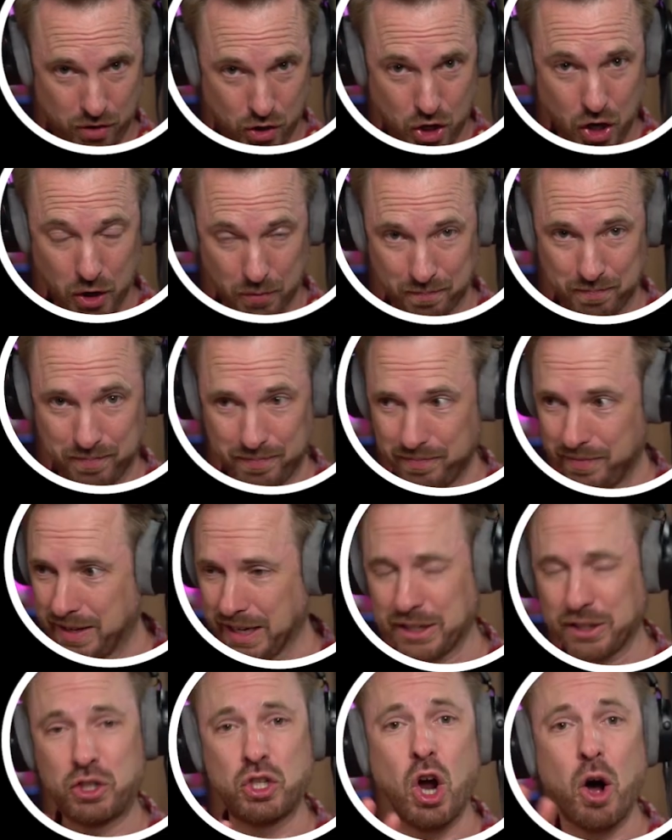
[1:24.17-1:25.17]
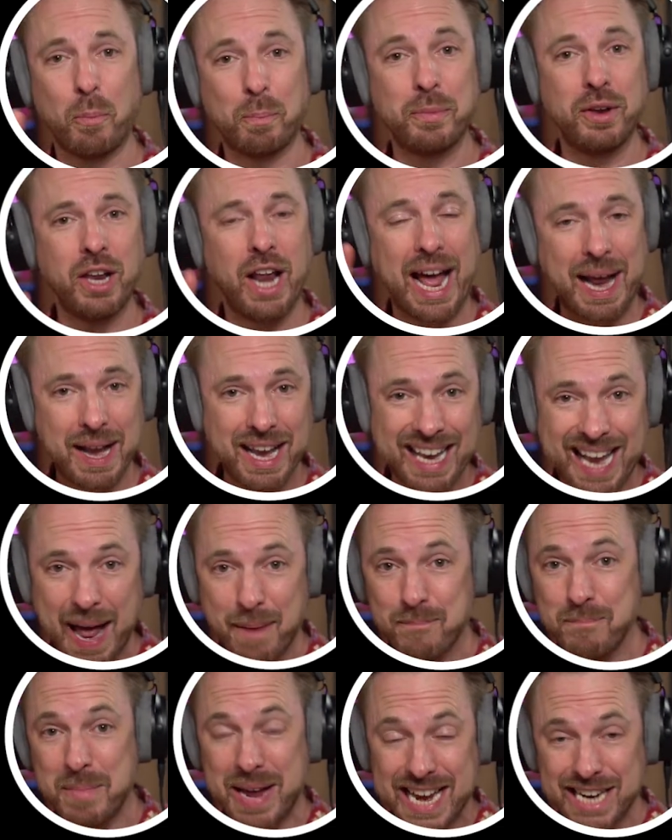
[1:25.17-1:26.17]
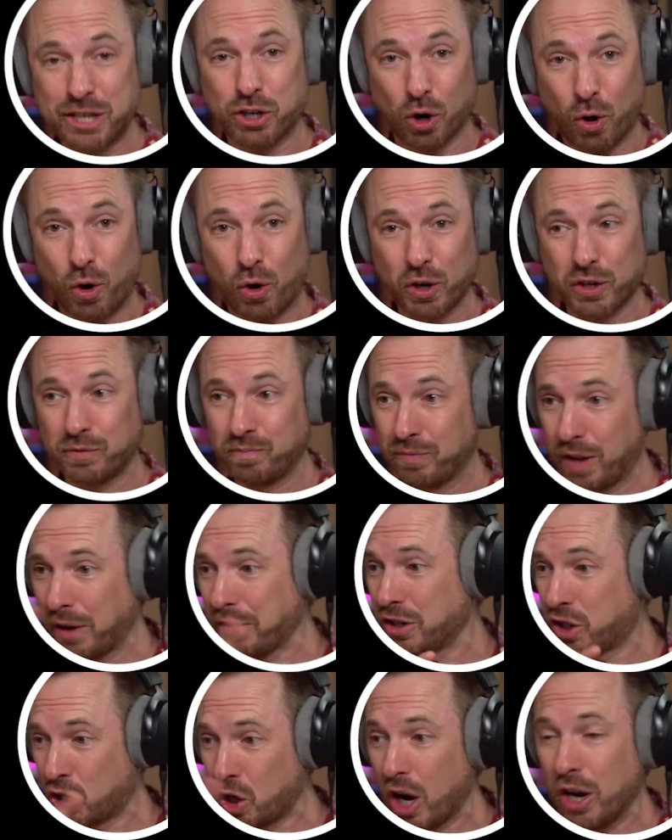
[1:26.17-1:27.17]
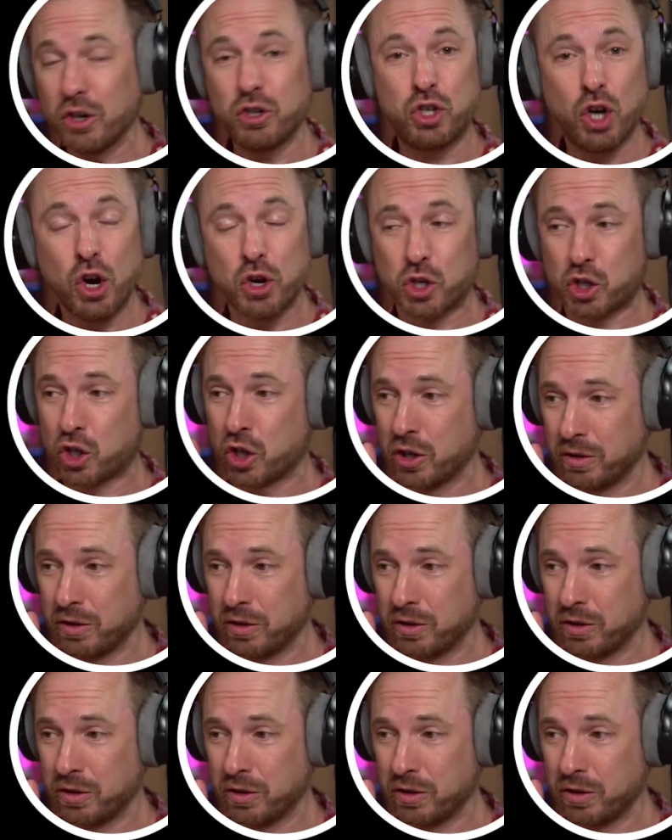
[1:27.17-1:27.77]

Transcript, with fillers: Good. So you can so use stop. Those to let let me talk. Don't, shush.